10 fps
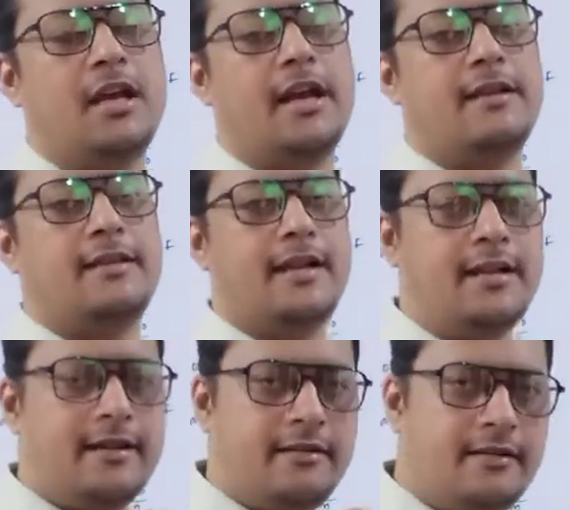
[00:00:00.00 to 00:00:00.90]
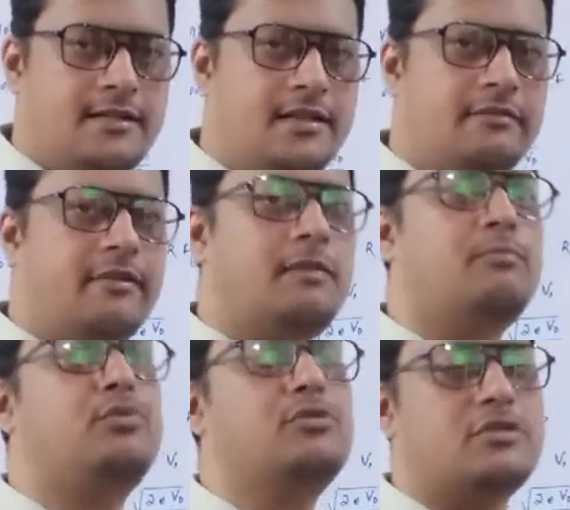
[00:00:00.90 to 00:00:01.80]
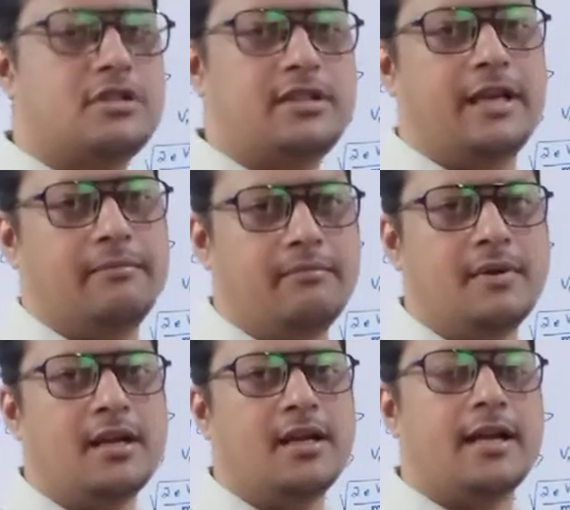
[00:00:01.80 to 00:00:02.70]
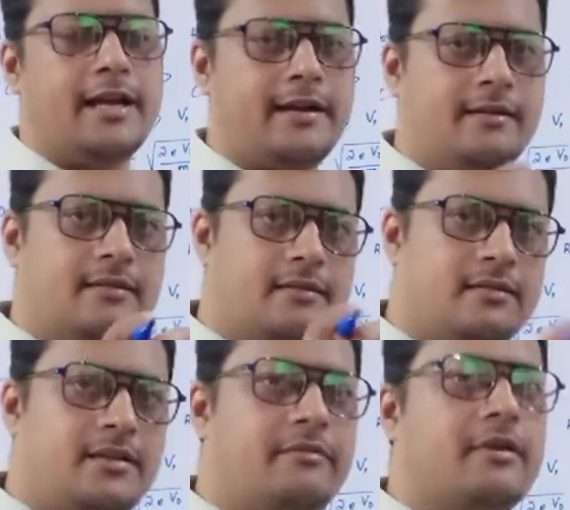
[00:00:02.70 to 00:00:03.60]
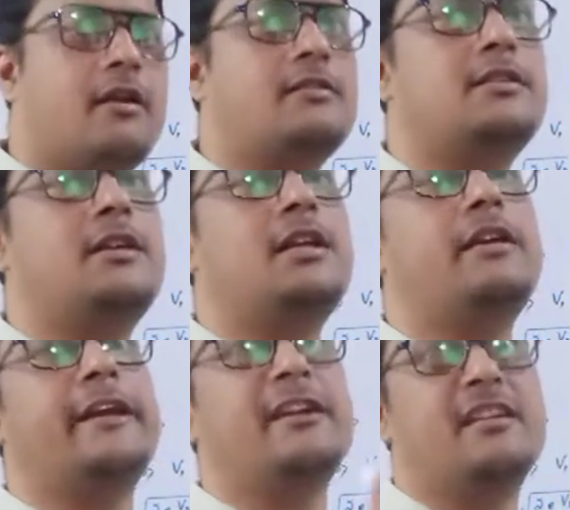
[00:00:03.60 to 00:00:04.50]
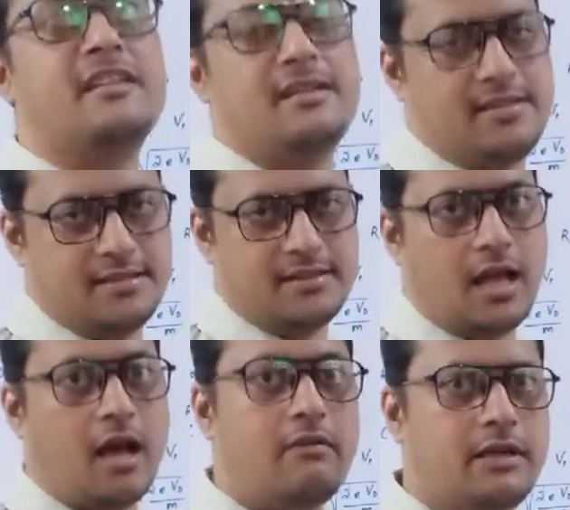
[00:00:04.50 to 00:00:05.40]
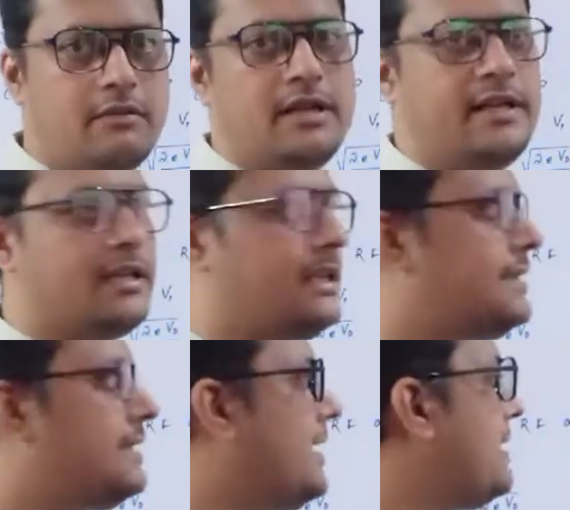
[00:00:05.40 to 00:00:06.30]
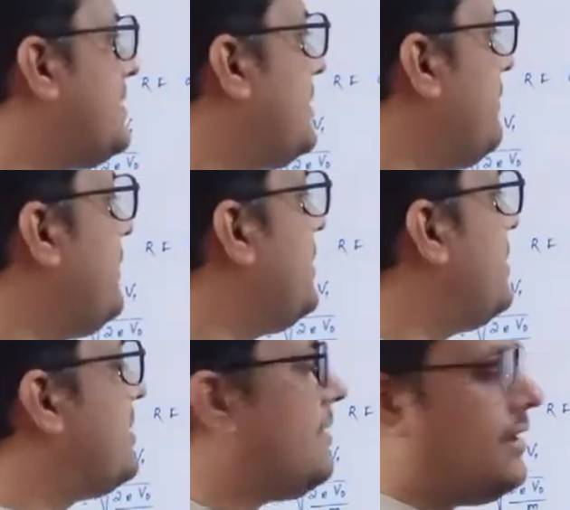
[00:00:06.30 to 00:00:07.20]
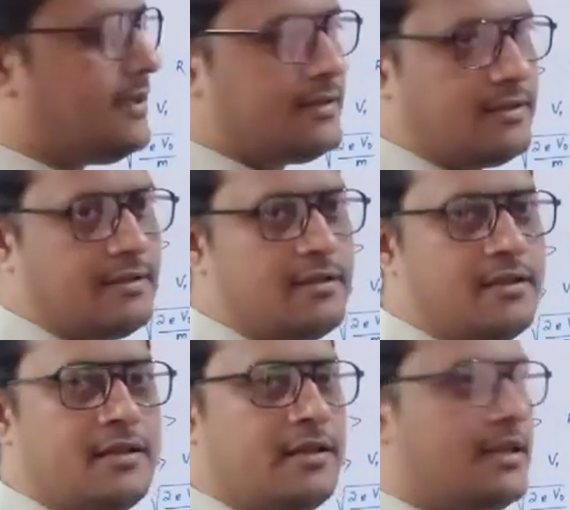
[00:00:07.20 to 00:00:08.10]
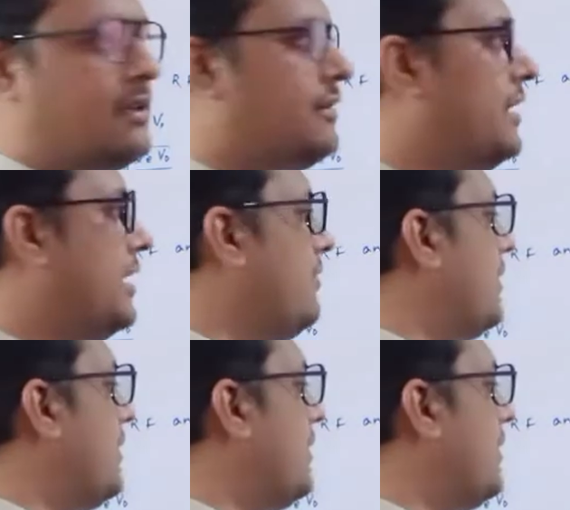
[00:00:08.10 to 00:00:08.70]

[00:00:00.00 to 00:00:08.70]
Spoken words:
and that energy will boost them and the velocity increases. How it will increase? Let's see with this relation. Now here you